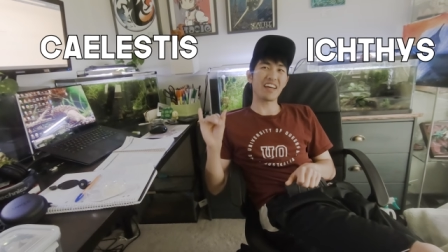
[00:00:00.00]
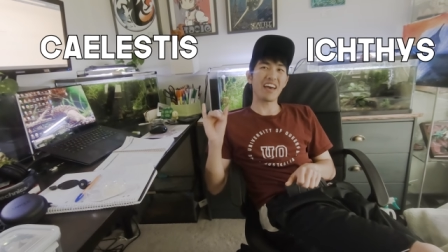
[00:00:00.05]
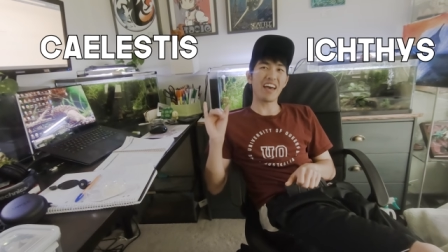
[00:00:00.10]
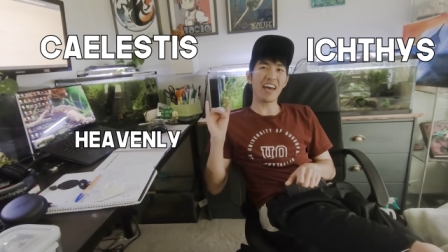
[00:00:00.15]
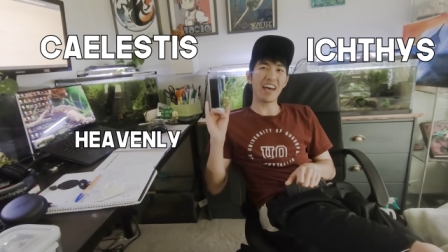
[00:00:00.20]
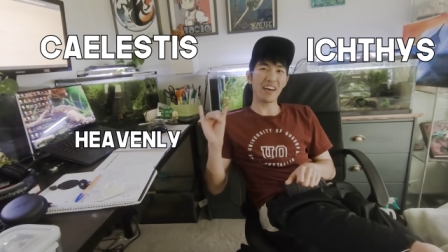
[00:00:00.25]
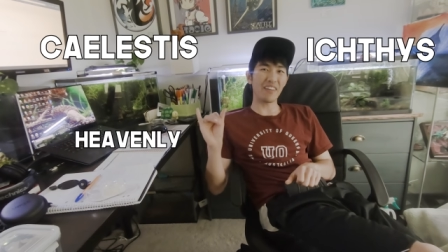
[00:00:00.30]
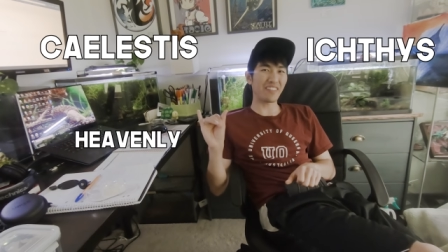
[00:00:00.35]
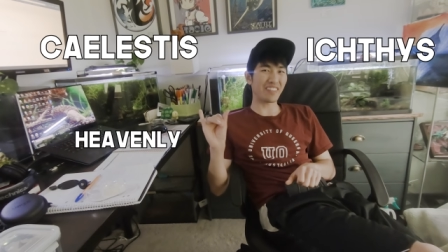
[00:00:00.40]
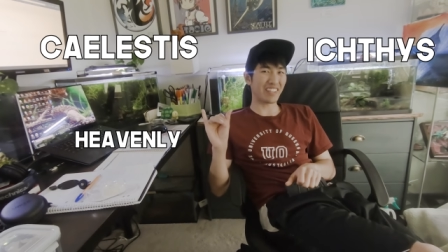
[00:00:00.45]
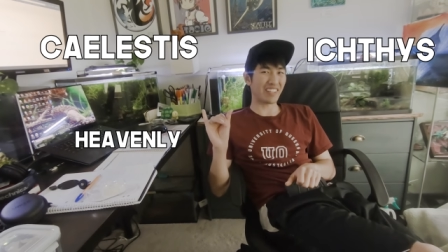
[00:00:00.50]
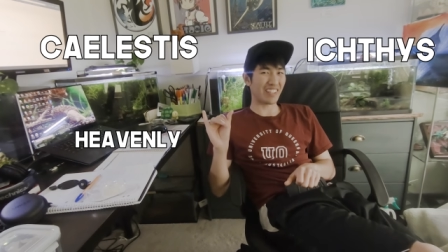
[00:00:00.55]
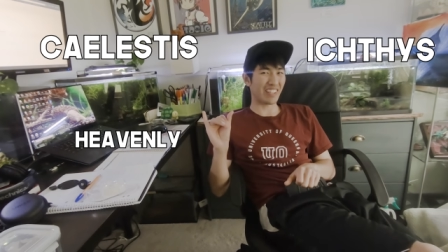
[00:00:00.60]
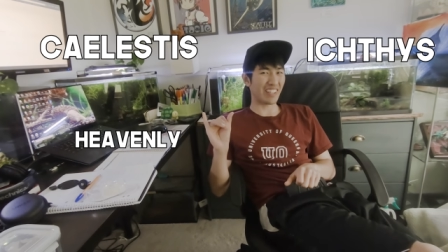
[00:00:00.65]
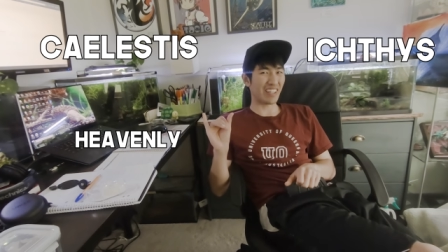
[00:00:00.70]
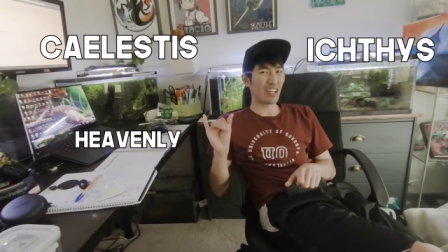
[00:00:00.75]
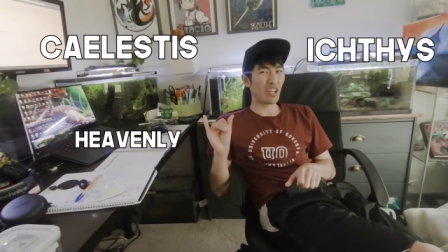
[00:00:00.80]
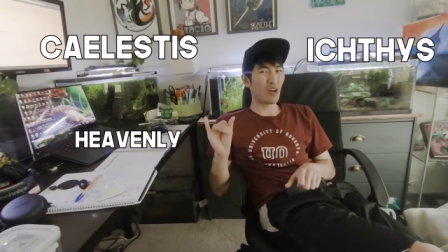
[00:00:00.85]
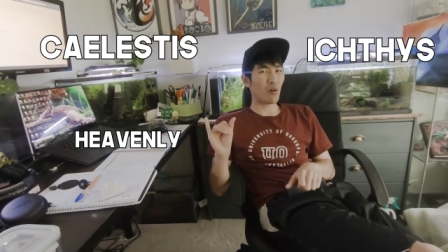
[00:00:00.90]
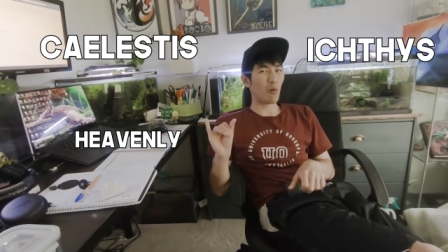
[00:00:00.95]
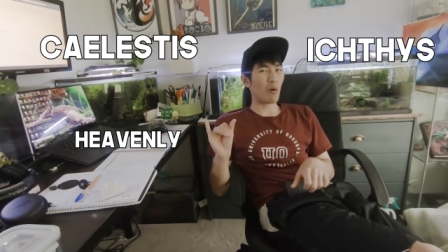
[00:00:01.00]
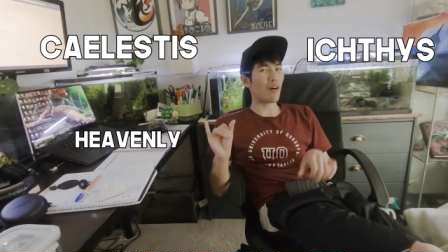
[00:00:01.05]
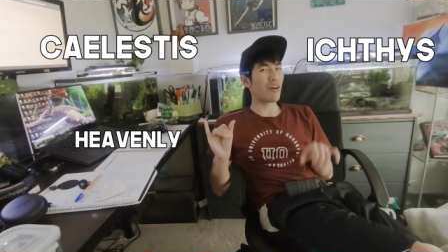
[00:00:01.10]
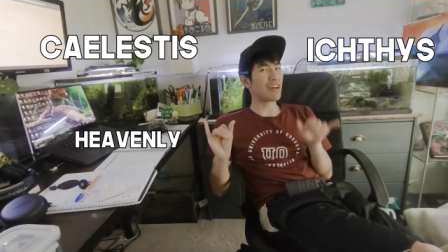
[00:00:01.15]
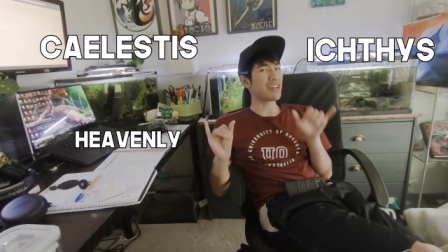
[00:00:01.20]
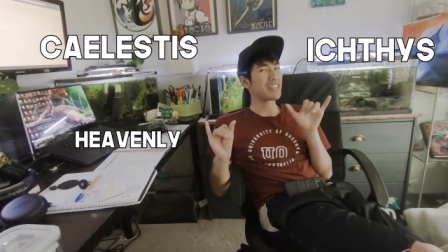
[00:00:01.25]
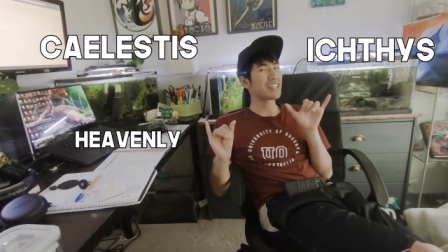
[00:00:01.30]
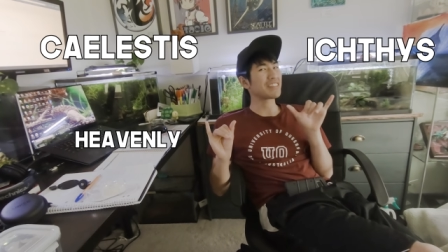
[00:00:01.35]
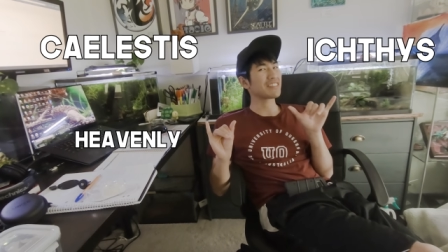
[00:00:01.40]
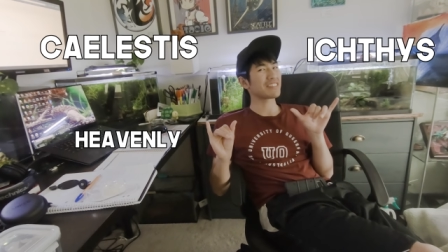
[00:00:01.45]
heavenly, while
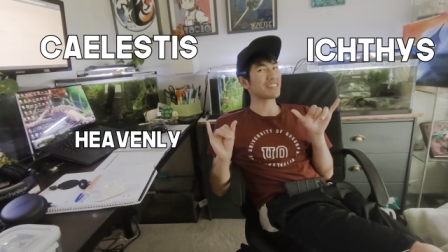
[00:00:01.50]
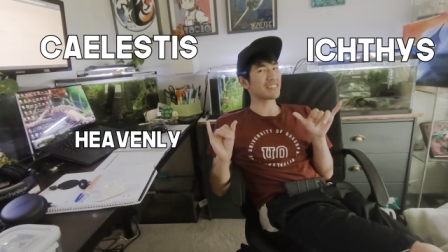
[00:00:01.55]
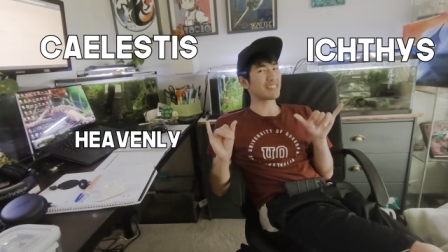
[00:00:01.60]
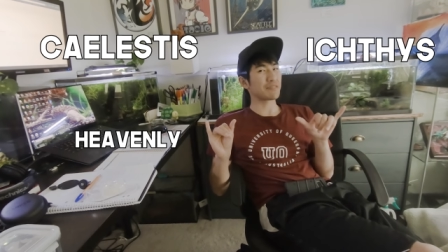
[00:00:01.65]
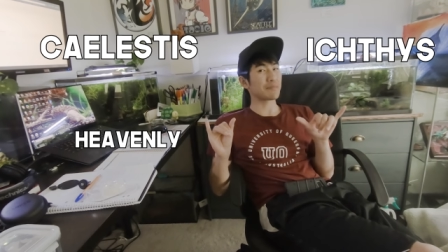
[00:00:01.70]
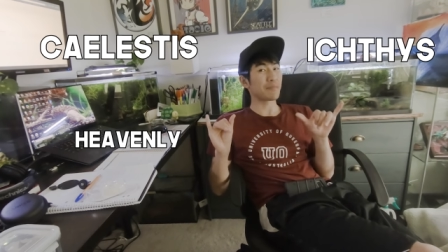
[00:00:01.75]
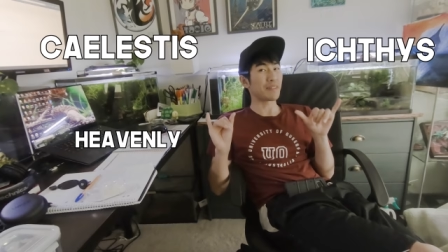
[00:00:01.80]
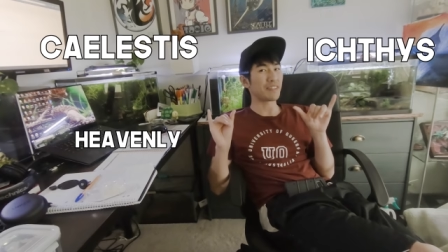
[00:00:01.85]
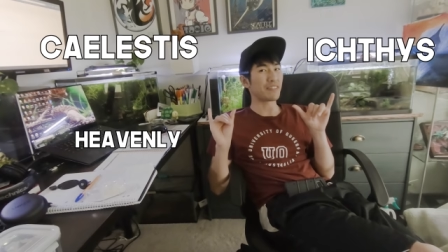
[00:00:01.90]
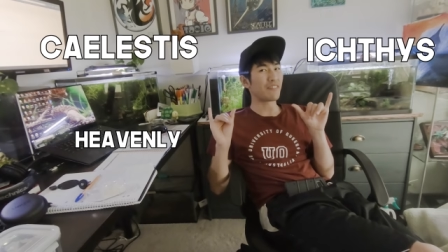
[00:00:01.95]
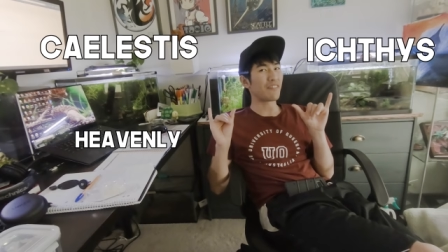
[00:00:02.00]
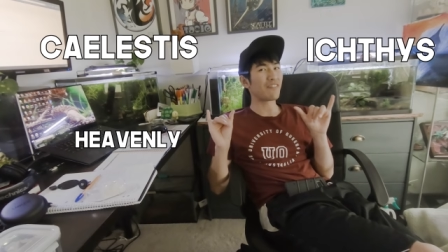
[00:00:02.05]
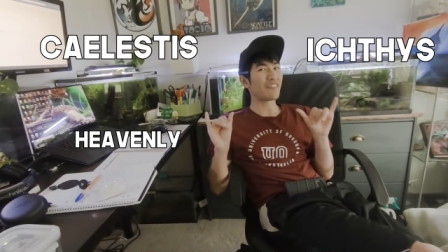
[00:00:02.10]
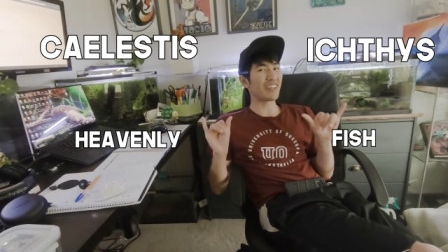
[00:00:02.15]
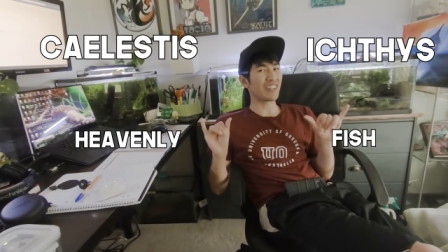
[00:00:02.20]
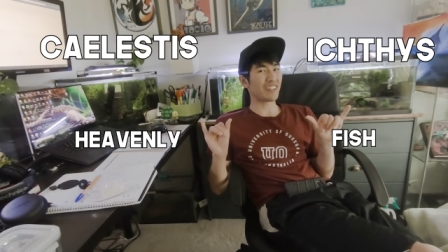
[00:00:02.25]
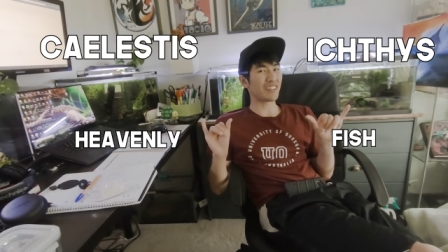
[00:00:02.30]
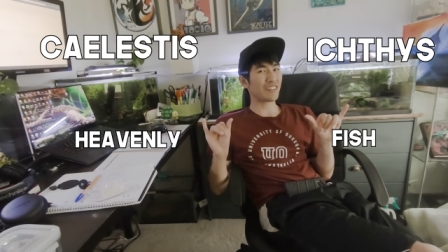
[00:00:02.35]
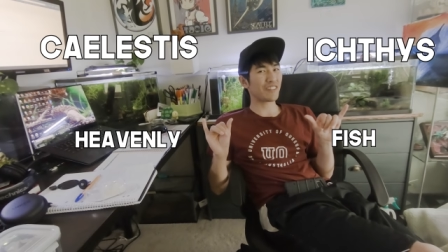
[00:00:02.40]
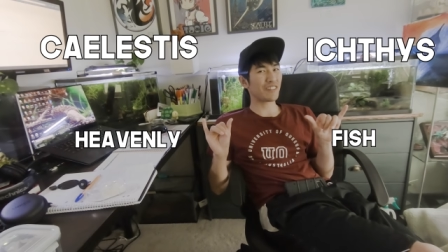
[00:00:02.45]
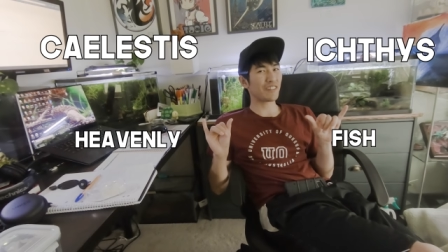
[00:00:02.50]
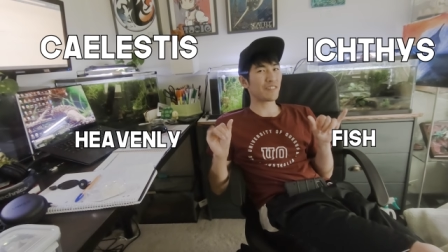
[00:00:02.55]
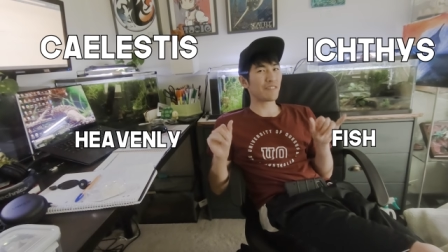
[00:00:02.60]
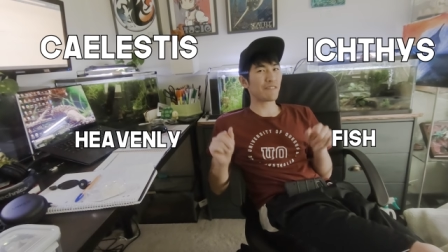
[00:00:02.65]
ichthys means fish.